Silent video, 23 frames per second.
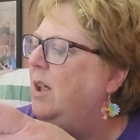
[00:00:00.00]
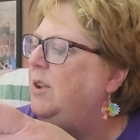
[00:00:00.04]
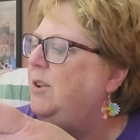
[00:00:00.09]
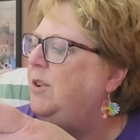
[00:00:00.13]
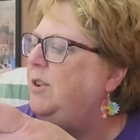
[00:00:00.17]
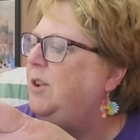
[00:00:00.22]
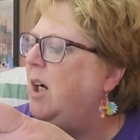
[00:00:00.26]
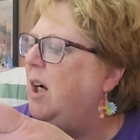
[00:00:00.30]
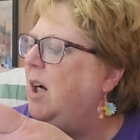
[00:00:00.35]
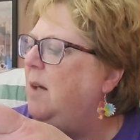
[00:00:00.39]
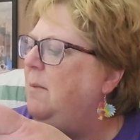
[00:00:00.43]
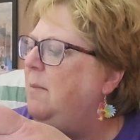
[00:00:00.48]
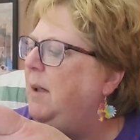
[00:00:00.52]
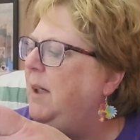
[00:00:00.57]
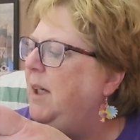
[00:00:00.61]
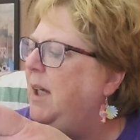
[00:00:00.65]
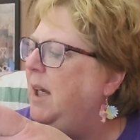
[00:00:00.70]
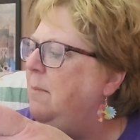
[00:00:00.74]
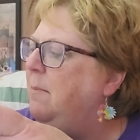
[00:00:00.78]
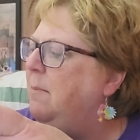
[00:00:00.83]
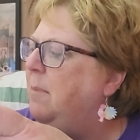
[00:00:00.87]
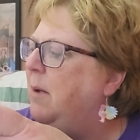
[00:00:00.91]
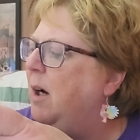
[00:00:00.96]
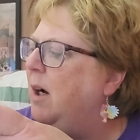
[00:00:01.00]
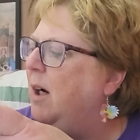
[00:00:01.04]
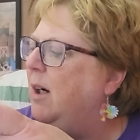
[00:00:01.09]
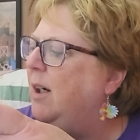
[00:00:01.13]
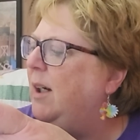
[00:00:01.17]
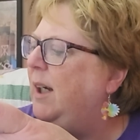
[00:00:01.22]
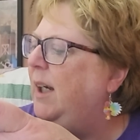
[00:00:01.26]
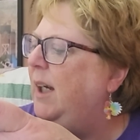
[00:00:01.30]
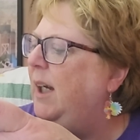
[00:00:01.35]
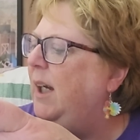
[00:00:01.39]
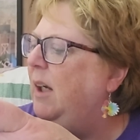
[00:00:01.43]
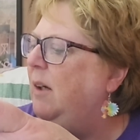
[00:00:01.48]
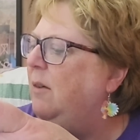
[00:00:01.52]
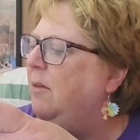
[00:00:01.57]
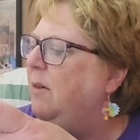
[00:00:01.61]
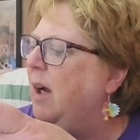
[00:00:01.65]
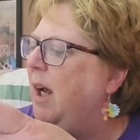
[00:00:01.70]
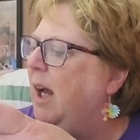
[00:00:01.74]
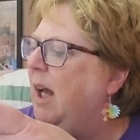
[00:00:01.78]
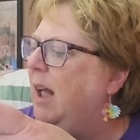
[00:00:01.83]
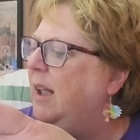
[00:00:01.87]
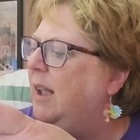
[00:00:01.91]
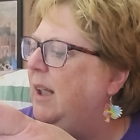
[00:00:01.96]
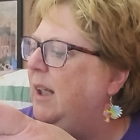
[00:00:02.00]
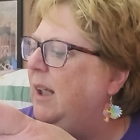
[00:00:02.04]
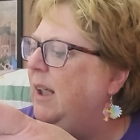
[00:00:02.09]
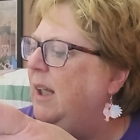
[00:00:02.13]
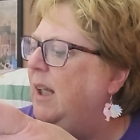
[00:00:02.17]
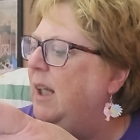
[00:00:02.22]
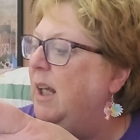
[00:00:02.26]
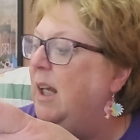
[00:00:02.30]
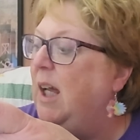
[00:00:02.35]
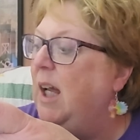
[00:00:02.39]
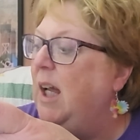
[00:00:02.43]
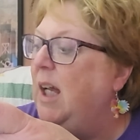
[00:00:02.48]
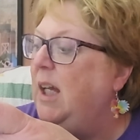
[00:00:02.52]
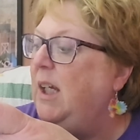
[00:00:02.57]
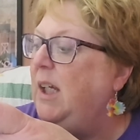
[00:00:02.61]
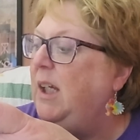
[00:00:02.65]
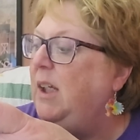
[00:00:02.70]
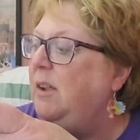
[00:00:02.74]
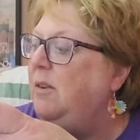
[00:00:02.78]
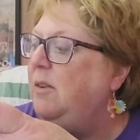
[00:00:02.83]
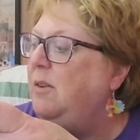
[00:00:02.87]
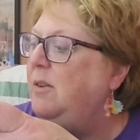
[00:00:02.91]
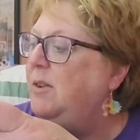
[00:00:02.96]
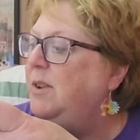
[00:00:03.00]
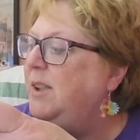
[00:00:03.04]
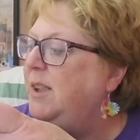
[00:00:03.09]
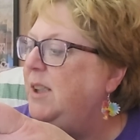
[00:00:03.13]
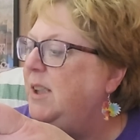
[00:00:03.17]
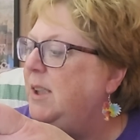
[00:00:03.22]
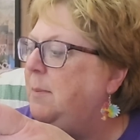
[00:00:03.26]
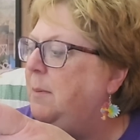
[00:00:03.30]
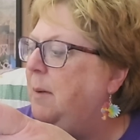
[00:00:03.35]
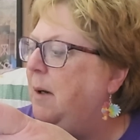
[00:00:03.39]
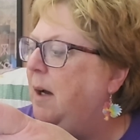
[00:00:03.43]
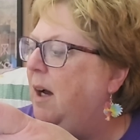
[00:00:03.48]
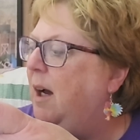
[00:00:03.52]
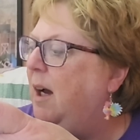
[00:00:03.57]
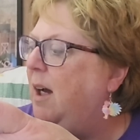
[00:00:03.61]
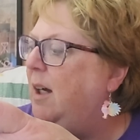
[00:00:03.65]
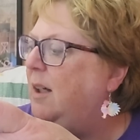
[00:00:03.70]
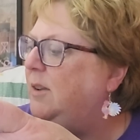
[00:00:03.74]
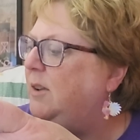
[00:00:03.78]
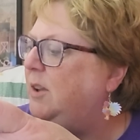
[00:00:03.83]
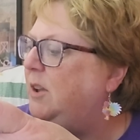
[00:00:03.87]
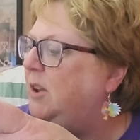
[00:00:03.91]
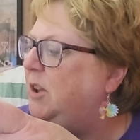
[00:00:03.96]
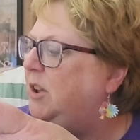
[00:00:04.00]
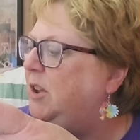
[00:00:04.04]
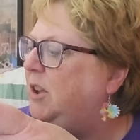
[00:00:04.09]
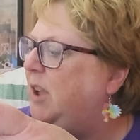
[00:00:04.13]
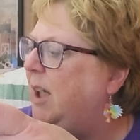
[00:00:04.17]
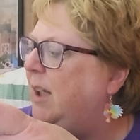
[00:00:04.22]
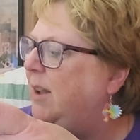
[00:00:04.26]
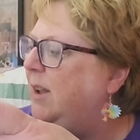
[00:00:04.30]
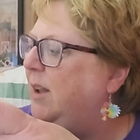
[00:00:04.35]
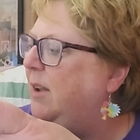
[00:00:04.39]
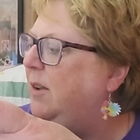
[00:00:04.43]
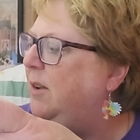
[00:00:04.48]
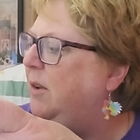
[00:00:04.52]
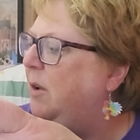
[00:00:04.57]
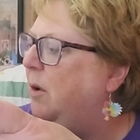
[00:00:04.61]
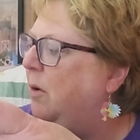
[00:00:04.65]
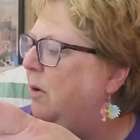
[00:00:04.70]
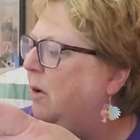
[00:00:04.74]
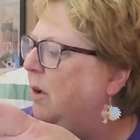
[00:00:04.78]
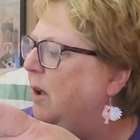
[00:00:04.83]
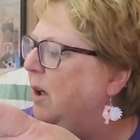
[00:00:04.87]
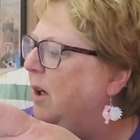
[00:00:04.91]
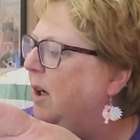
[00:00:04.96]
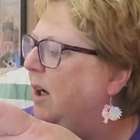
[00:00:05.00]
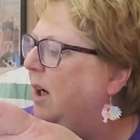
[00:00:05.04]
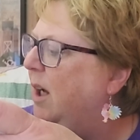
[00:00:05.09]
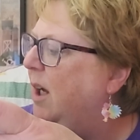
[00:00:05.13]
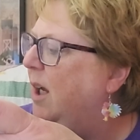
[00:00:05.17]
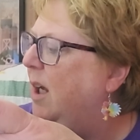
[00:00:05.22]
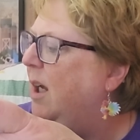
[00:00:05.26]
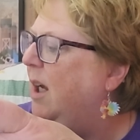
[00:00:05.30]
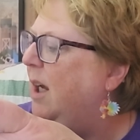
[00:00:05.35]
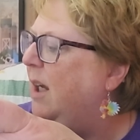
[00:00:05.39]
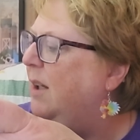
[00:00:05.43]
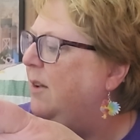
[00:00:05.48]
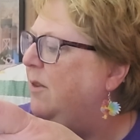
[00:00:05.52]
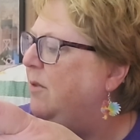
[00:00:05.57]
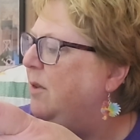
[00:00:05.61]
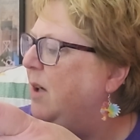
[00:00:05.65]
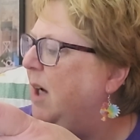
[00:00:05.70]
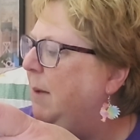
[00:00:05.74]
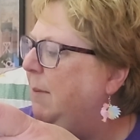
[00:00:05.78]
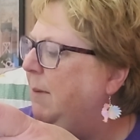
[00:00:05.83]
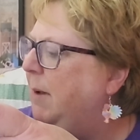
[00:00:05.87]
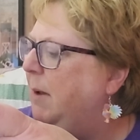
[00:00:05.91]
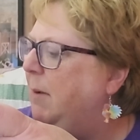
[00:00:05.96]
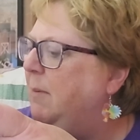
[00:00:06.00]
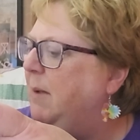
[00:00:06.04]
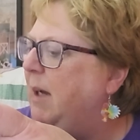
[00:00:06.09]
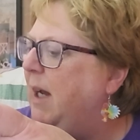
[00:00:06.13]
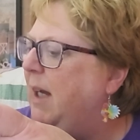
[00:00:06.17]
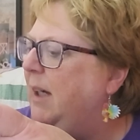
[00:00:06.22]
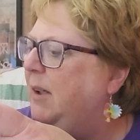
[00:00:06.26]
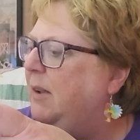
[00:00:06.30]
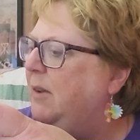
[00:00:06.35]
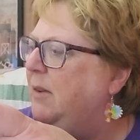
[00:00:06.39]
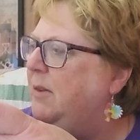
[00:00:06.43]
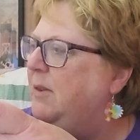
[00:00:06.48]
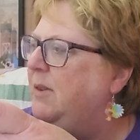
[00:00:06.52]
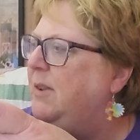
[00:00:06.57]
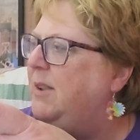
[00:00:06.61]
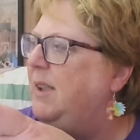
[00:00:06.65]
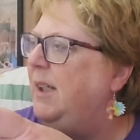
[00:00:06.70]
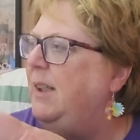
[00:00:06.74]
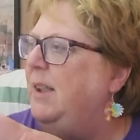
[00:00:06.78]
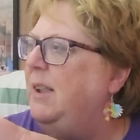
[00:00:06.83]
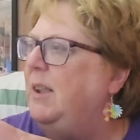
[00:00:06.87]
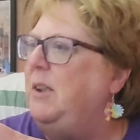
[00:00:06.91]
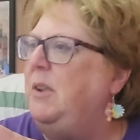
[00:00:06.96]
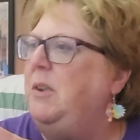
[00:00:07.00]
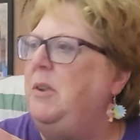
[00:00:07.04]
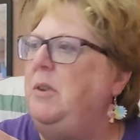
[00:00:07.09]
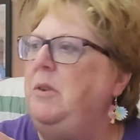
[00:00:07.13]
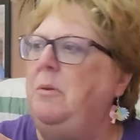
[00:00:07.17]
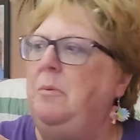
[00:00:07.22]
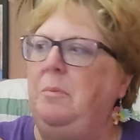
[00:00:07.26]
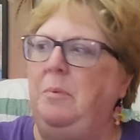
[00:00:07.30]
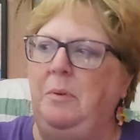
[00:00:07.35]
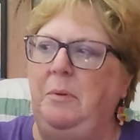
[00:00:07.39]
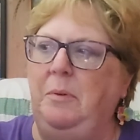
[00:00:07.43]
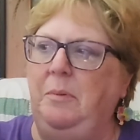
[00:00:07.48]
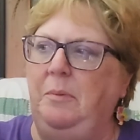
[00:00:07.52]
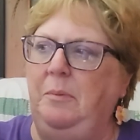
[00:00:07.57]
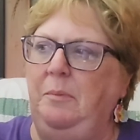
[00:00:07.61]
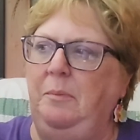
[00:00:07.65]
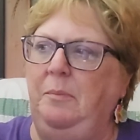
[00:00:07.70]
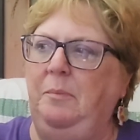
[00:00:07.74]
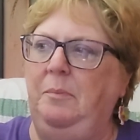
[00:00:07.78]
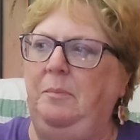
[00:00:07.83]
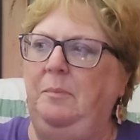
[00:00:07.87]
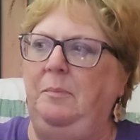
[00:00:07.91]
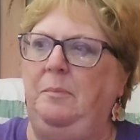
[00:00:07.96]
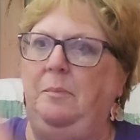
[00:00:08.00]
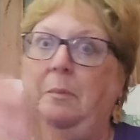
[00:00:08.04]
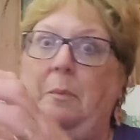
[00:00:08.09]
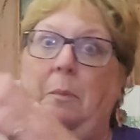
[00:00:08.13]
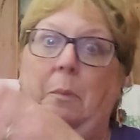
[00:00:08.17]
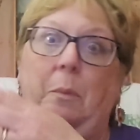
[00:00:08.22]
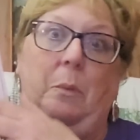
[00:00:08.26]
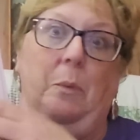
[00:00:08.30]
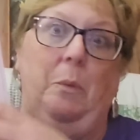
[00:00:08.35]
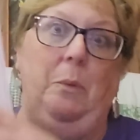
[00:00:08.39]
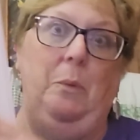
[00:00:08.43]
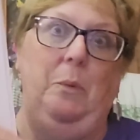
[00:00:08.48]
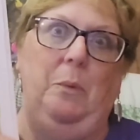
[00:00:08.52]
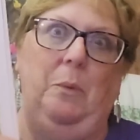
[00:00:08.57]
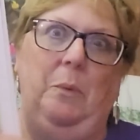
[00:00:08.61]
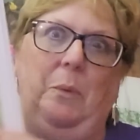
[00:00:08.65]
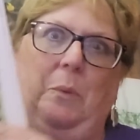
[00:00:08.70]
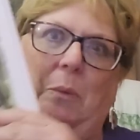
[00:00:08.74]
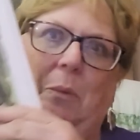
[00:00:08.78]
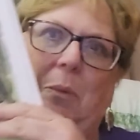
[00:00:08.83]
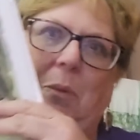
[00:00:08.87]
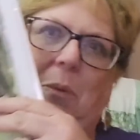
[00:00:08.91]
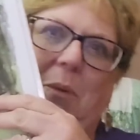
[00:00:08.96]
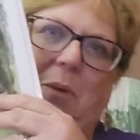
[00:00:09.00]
Sean began barking and growling. He used his paw to shut the door and trapped the raccoons in the coop. Ooh.